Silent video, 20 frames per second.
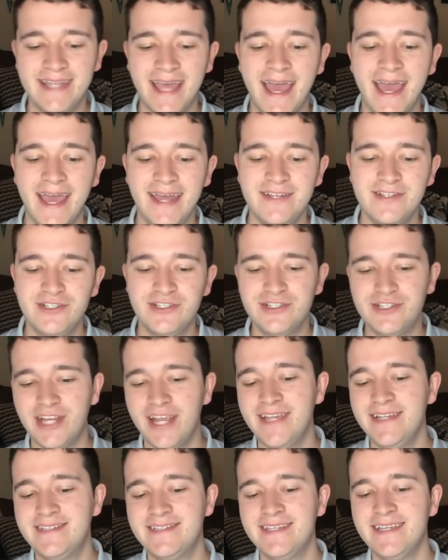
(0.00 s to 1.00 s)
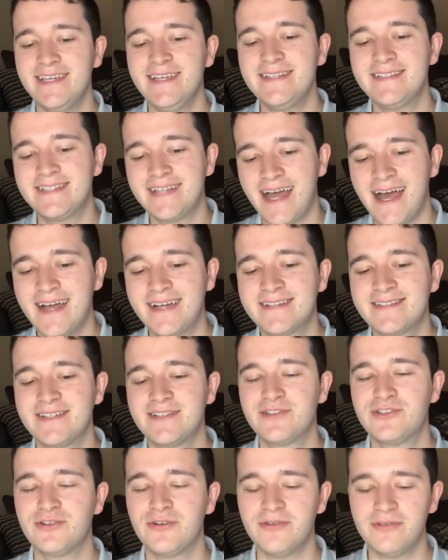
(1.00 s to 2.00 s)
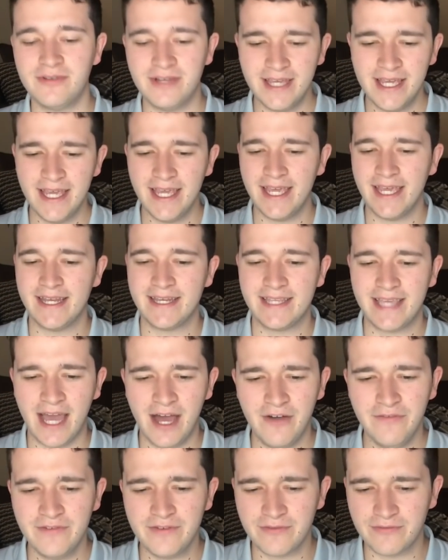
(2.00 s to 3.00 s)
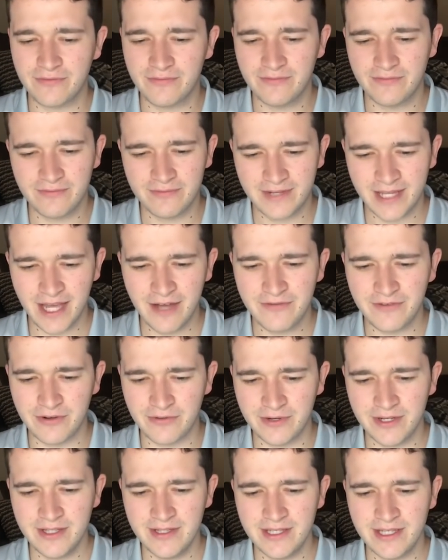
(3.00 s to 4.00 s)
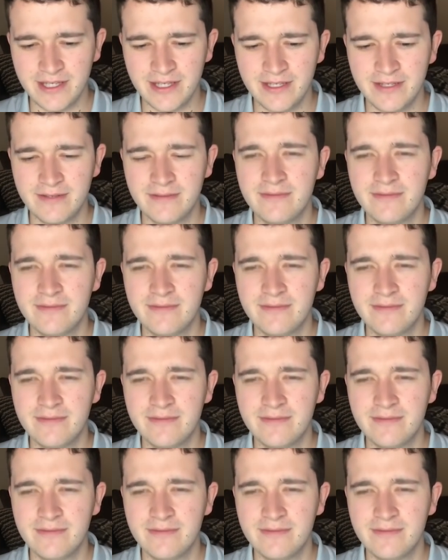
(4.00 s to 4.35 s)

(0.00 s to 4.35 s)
Dad, JC, Toxic Jolt, and Calvin Ridley.